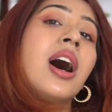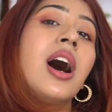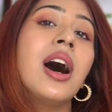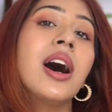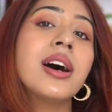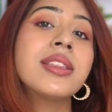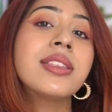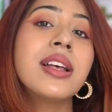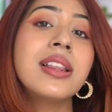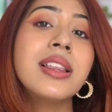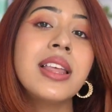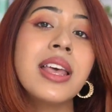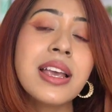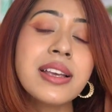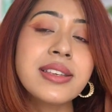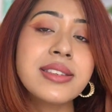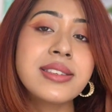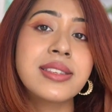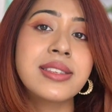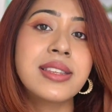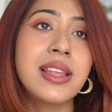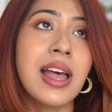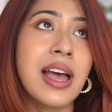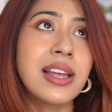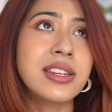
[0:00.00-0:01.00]
The
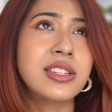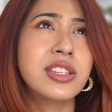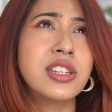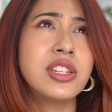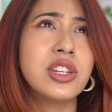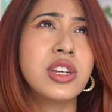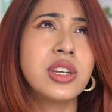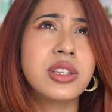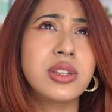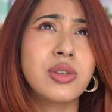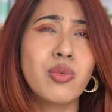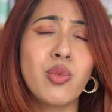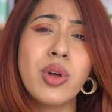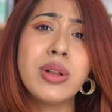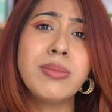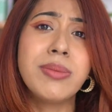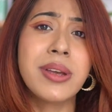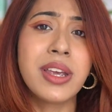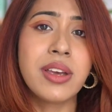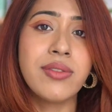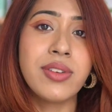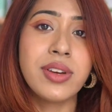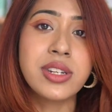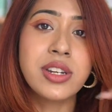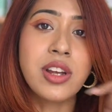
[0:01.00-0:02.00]
links that you will
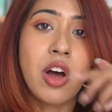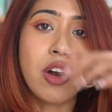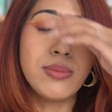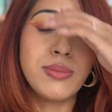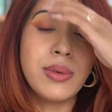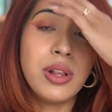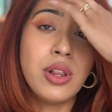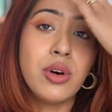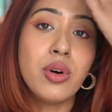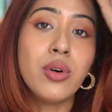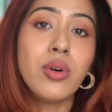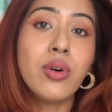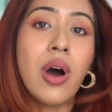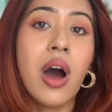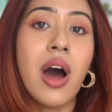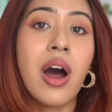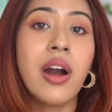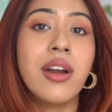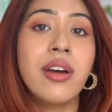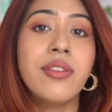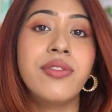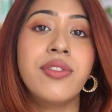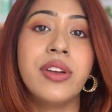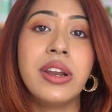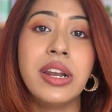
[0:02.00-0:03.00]
be given down below
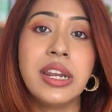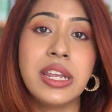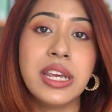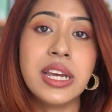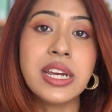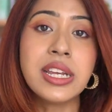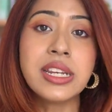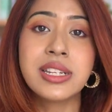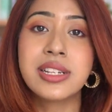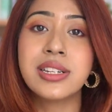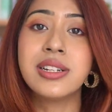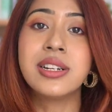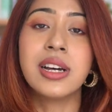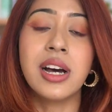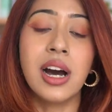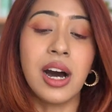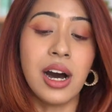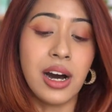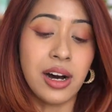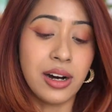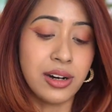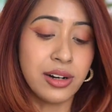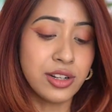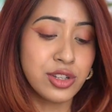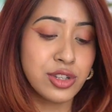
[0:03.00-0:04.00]
are affiliate.
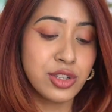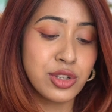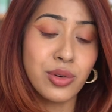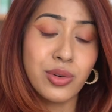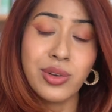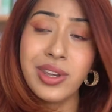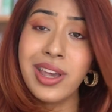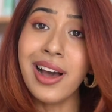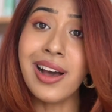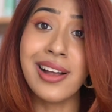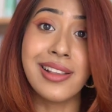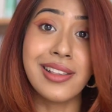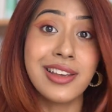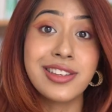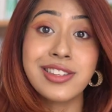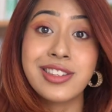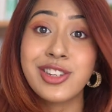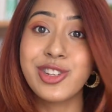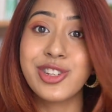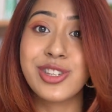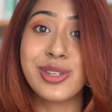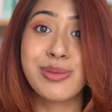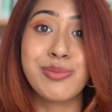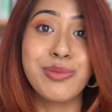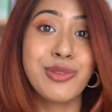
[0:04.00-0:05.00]
So yeah,
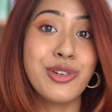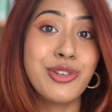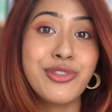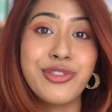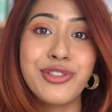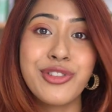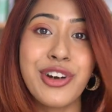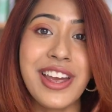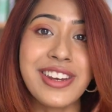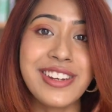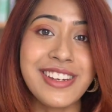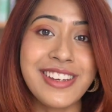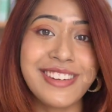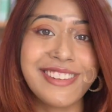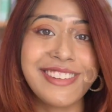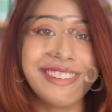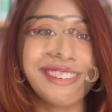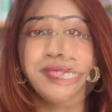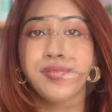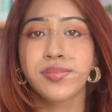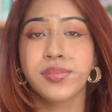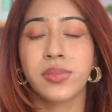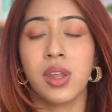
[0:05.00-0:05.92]
let's just move right on.